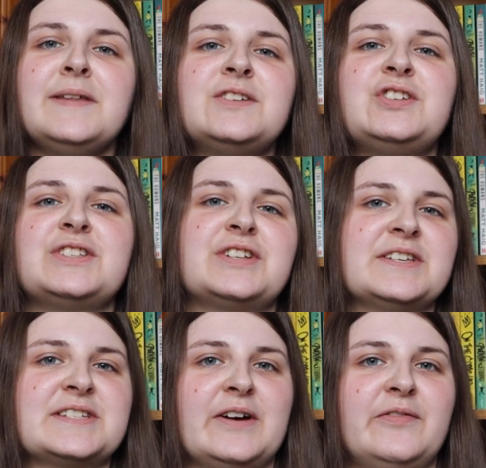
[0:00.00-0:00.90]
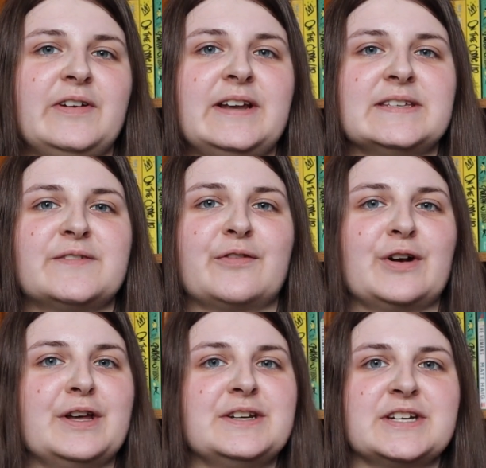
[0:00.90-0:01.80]
and then she starts to have feelings for
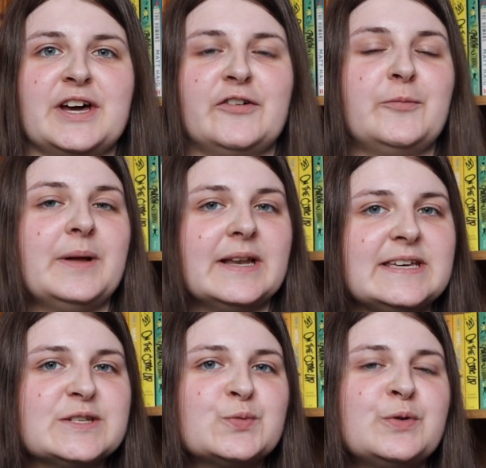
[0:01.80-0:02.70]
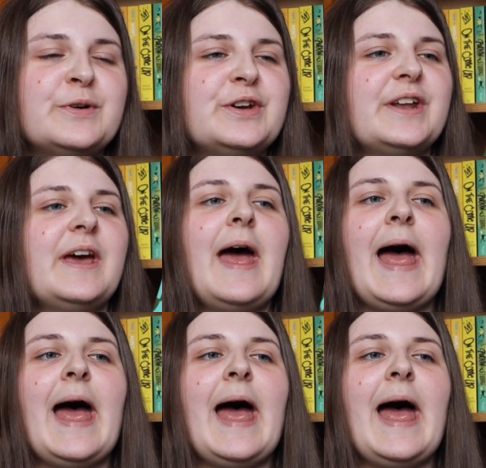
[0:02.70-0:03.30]
an undercover policewoman,